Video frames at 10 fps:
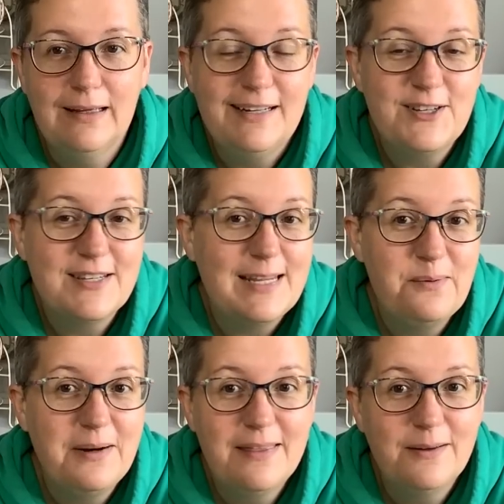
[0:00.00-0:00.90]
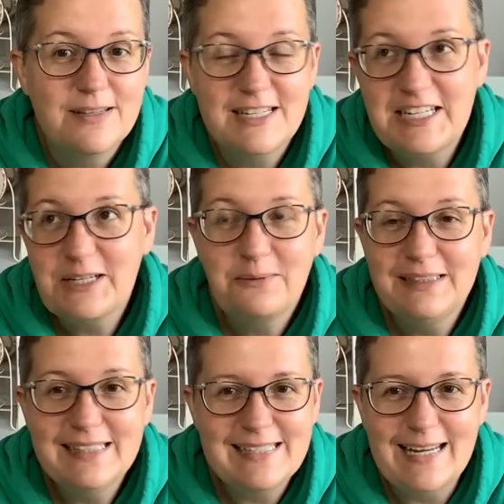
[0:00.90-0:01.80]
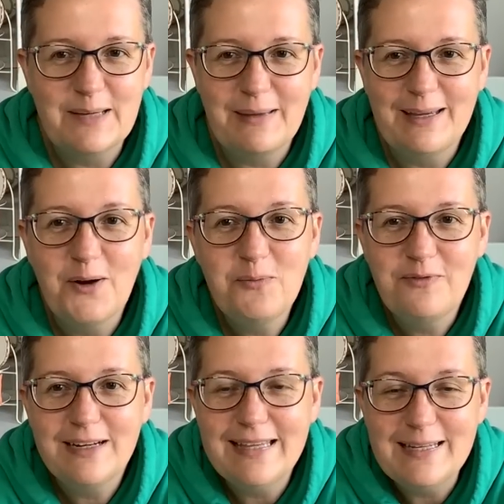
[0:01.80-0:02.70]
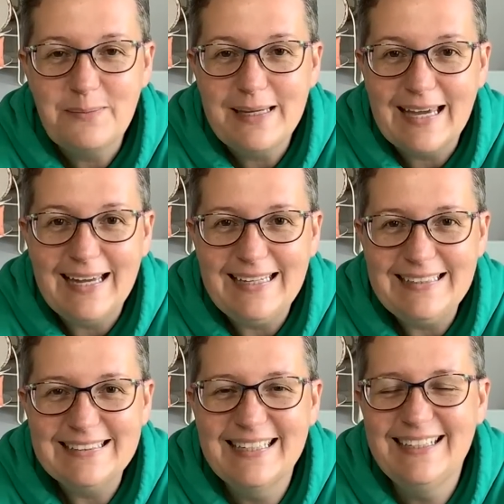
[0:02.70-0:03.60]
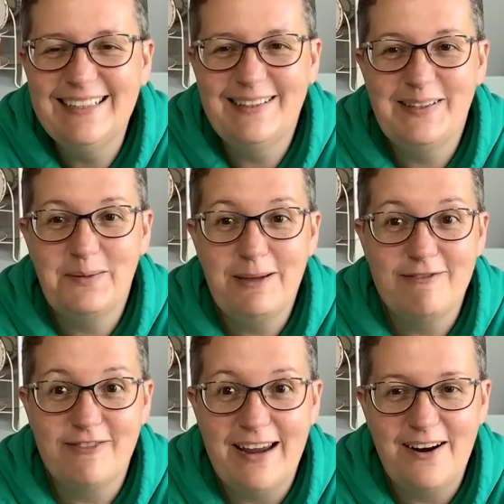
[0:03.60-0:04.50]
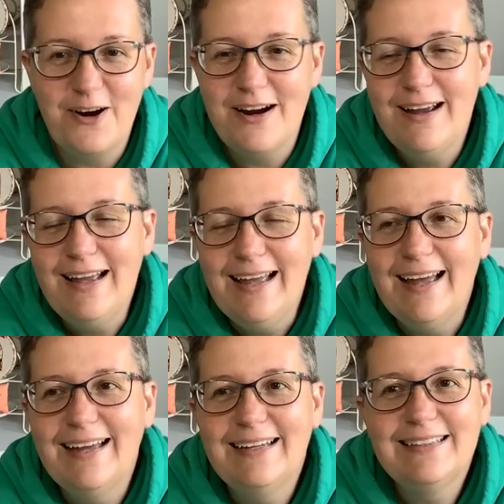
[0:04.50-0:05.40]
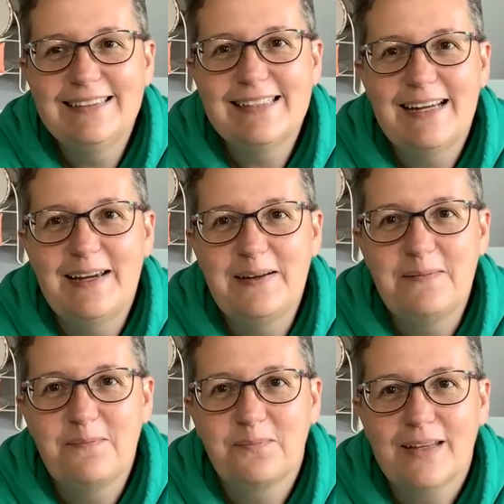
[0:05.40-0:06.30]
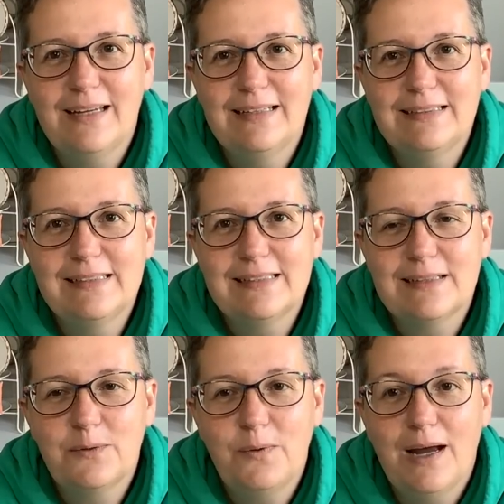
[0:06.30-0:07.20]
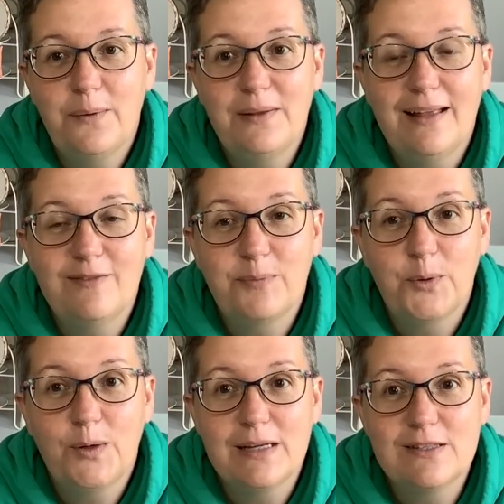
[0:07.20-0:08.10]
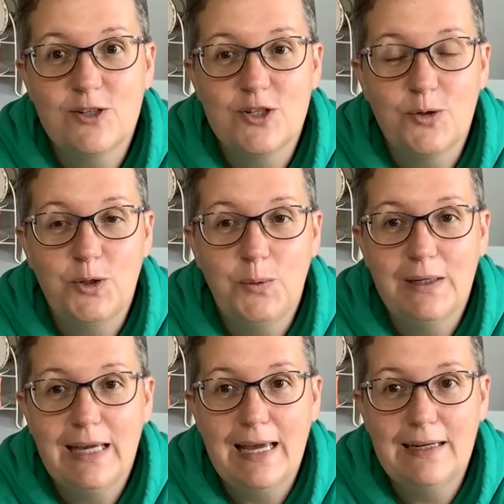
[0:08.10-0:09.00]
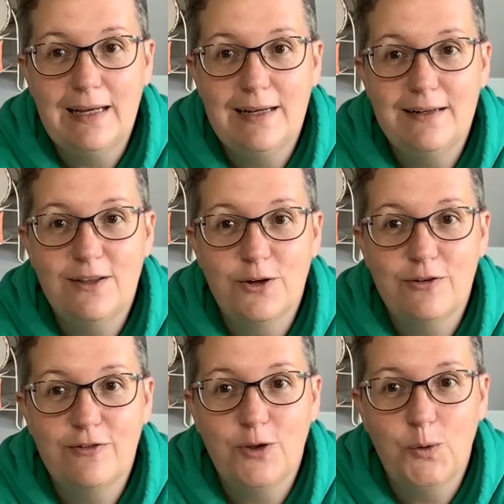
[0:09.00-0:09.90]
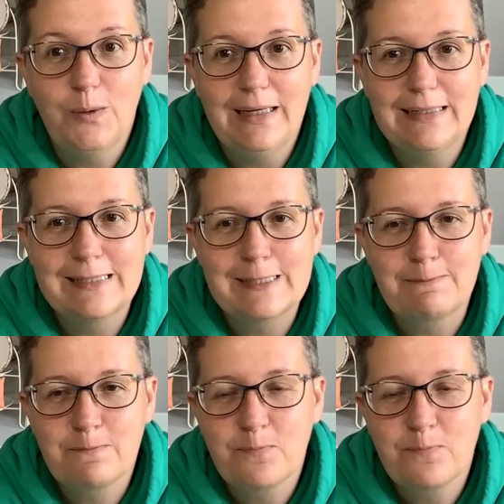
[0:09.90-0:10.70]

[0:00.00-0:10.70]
Just see where the stitching winds take me. Hopefully they'll be kind and they'll be fair, and I will have progress to show you again in another few weeks.